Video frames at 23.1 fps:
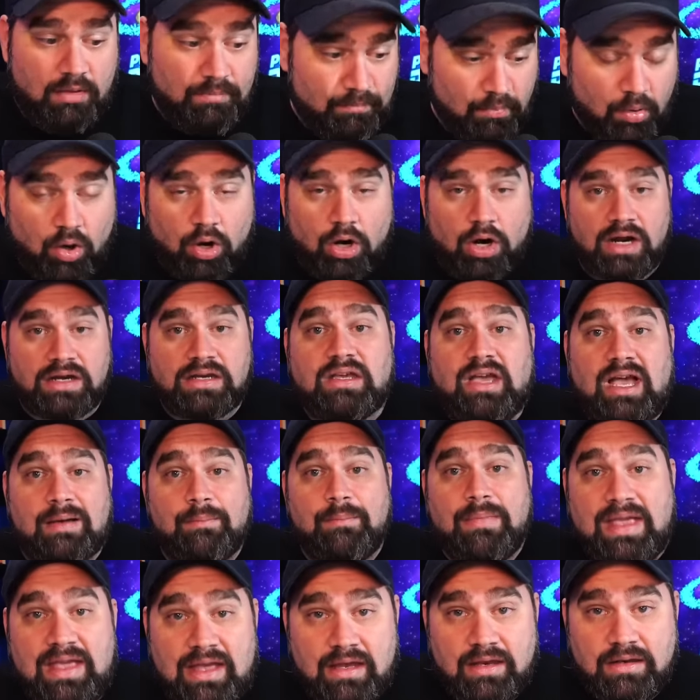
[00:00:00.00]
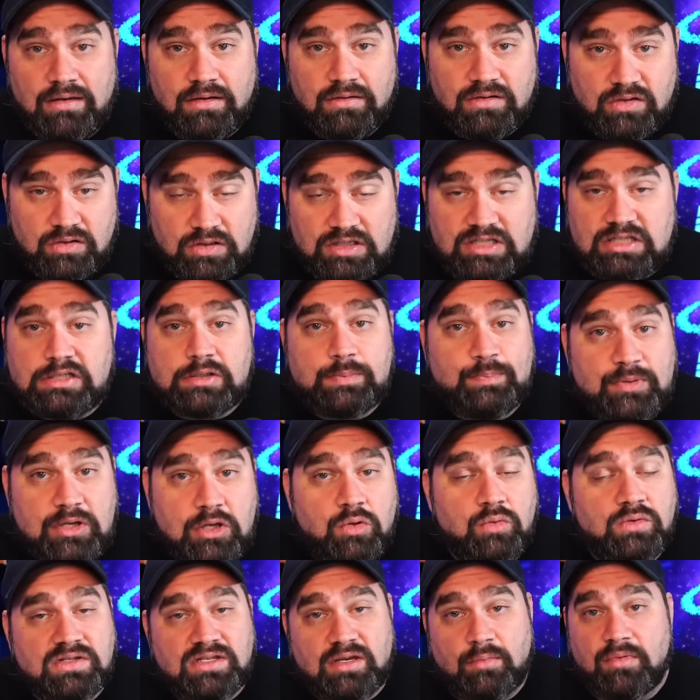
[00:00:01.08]
more had come in to
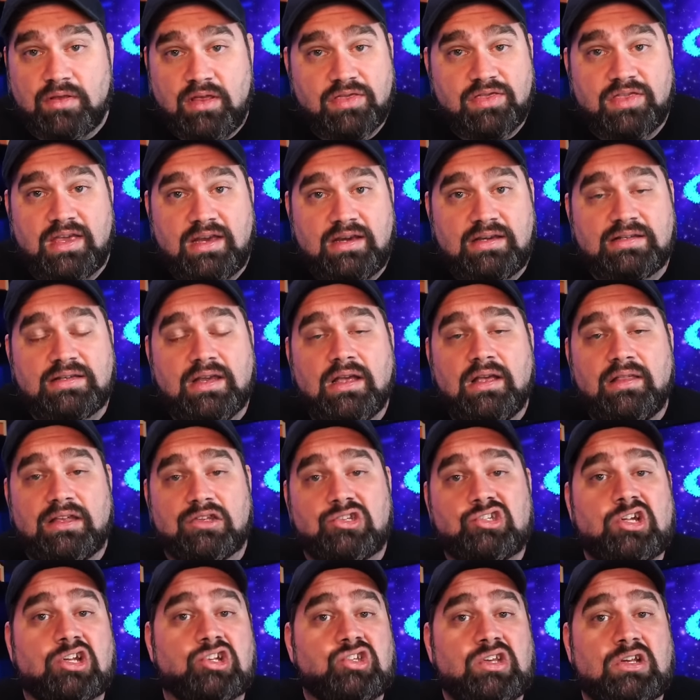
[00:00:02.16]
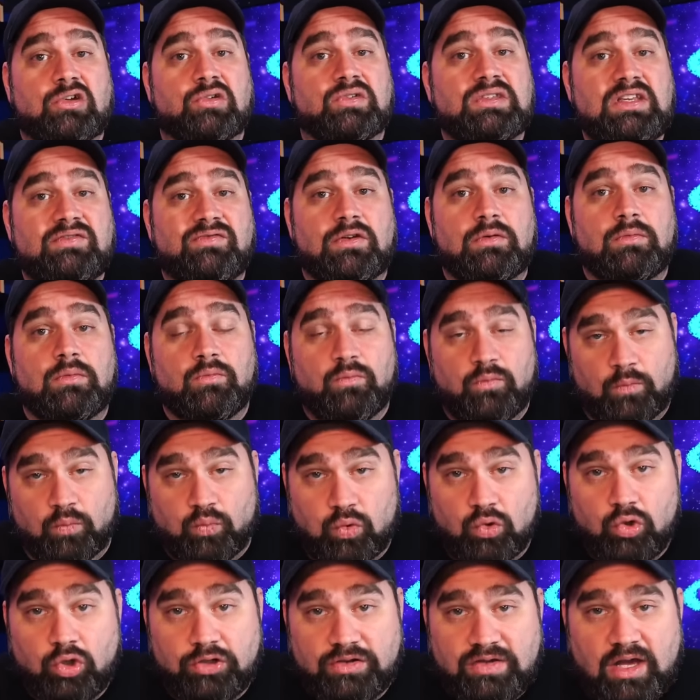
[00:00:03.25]
dispute some of the things that Judge Nichols even
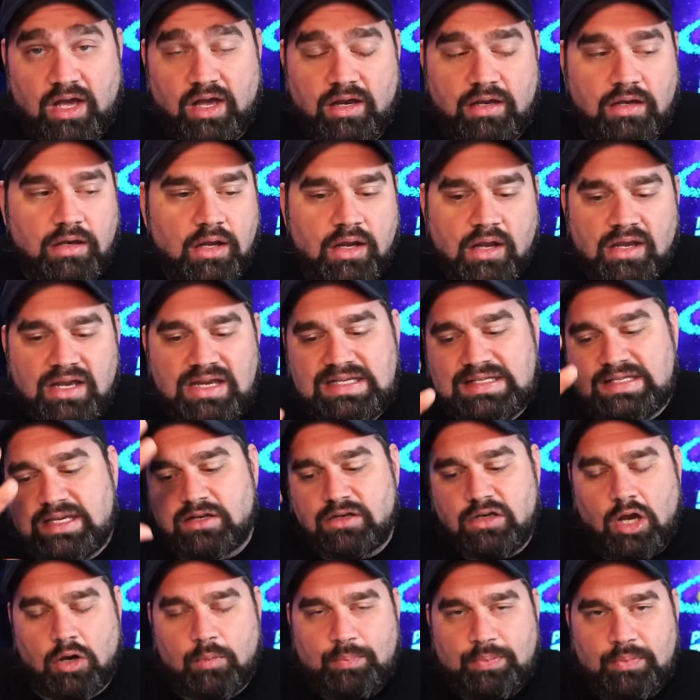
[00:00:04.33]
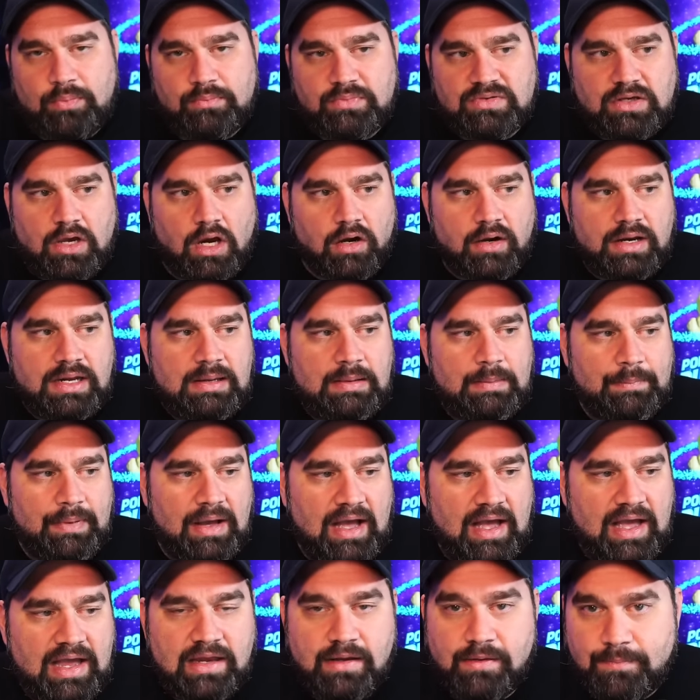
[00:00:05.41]
ruled on, he said, nope, sorry,
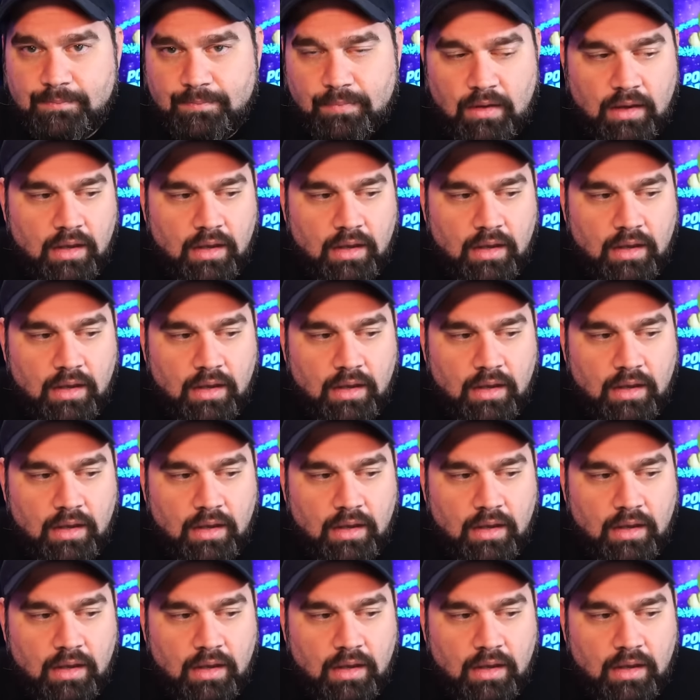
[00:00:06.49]
bye.